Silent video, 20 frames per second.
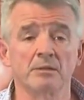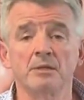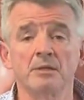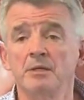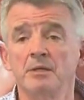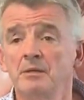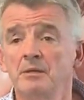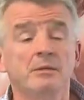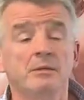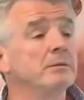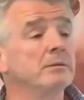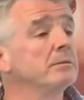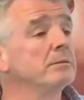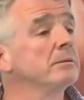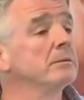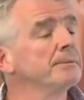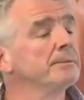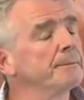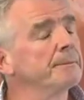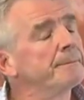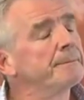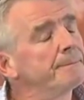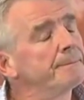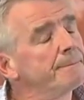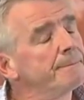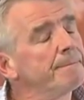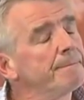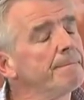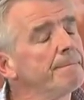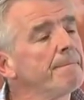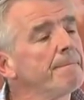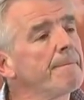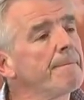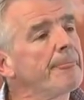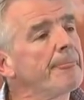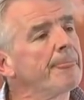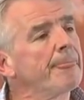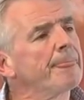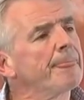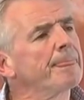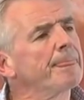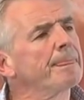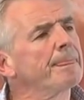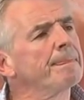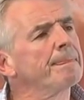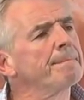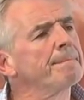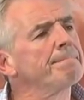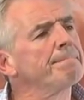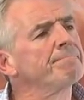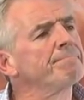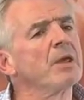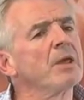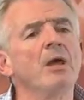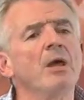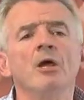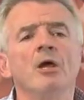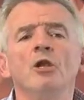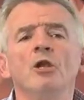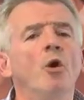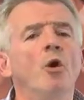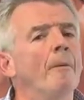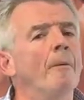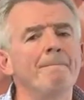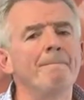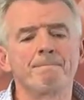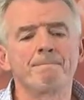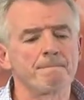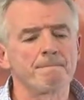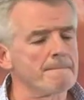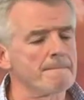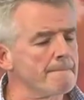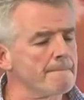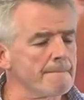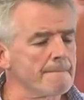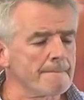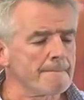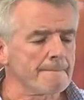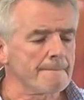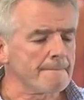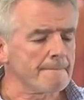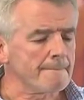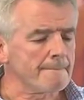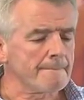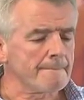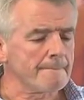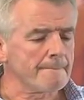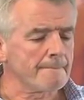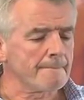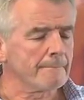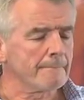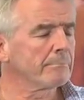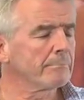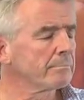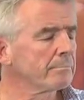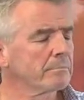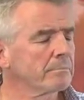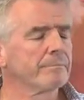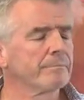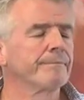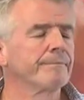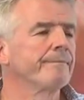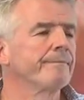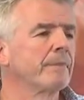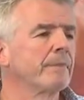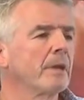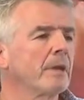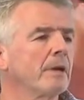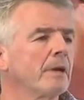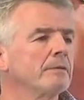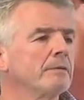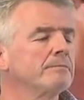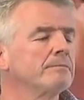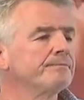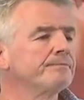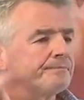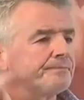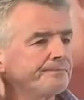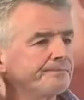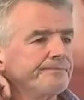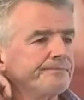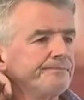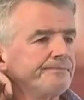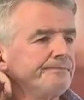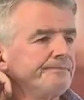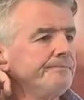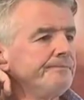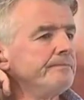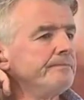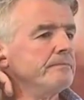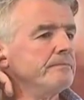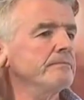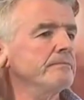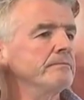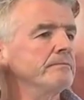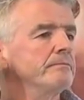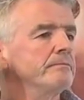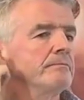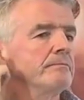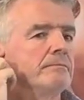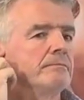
Sorry, will all leave possibly be cancelled? Because pilots have no. obviously been told that this, that at least the delays are going to last up until the end of December. We were told,